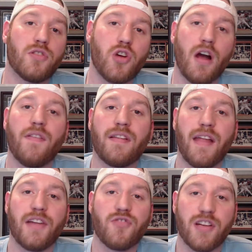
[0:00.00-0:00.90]
Jarvis
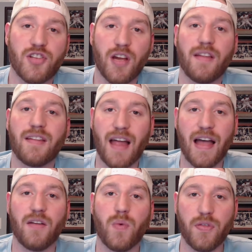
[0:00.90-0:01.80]
Landry just
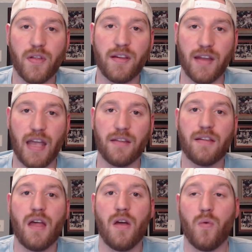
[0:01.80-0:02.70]
signed with the
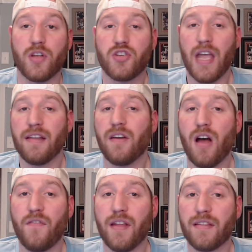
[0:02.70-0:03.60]
Saints, which takes an
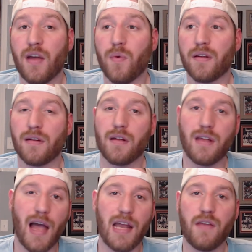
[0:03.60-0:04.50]
offense that was
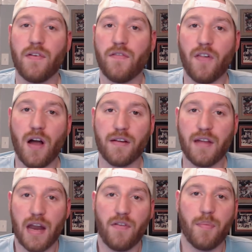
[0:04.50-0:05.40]
kind of in flux,
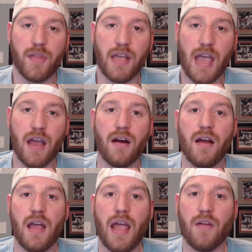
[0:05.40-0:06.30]
kind of up in the
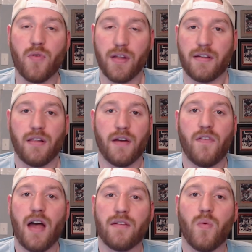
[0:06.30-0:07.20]
air, and really
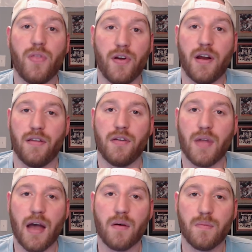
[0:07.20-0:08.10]
solidifies what they're going to do
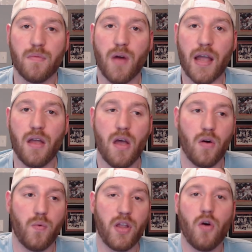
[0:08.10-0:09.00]
now, right?
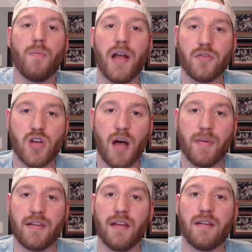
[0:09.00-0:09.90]
We know Michael
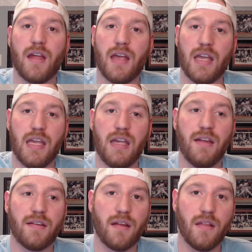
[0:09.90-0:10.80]
Thomas is.
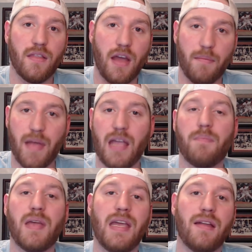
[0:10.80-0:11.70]
He's their
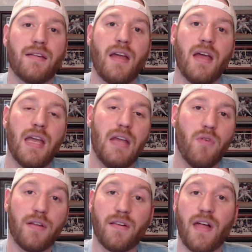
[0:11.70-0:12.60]
main piece. He
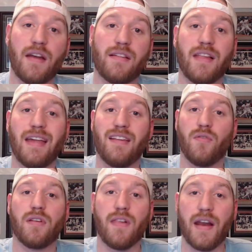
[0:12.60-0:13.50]
runs a lot of slants, he
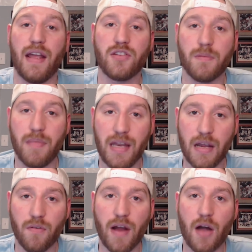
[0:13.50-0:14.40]
runs a lot of
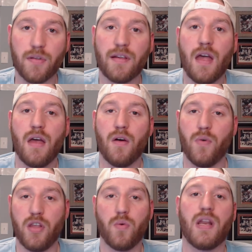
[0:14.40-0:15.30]
intermediate routes.
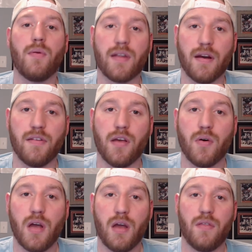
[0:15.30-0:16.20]
We knew what he was going to
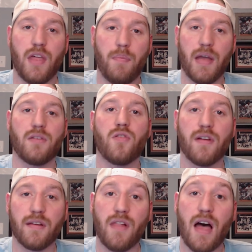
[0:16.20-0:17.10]
do. They picked
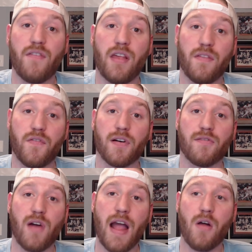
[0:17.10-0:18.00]
Chris Olave in the
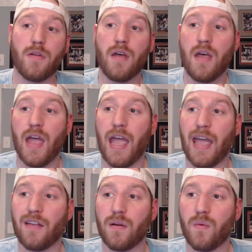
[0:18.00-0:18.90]
first round,
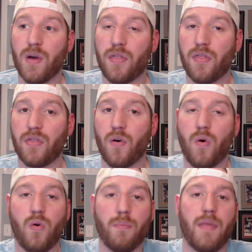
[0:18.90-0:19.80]
and with the
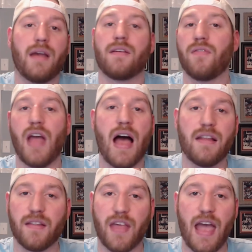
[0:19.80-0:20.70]
whole mix of
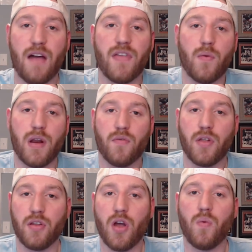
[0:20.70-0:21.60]
guys that they have there, we didn't
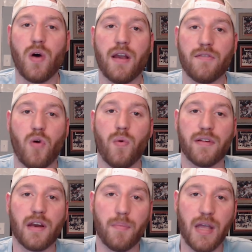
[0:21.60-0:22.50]
really know what his role
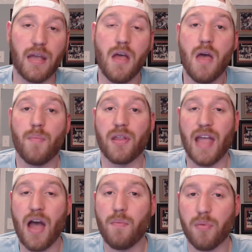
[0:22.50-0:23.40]
was going to be. But
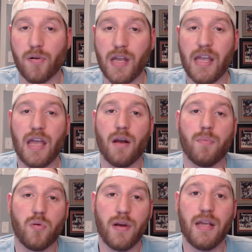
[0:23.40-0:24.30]
now bringing in a
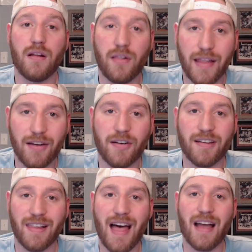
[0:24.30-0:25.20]
pretty clear
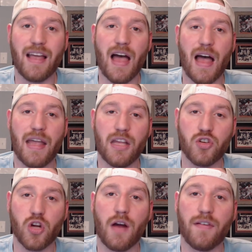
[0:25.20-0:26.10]
slot guy
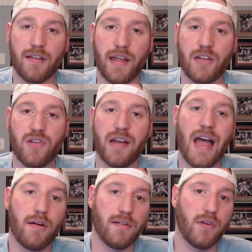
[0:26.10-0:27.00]
in Jarvis Landry, a
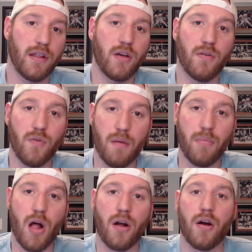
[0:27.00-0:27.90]
guy who's a really good run
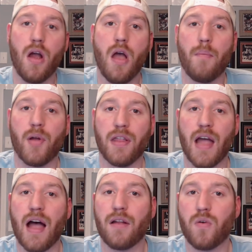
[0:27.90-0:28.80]
blocker, but
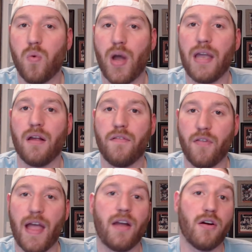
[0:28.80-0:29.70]
not quite a
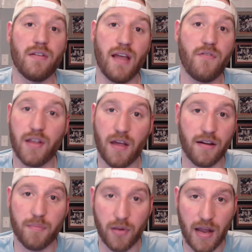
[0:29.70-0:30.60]
flanker and definitely not
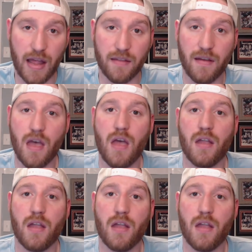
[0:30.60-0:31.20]
a split end.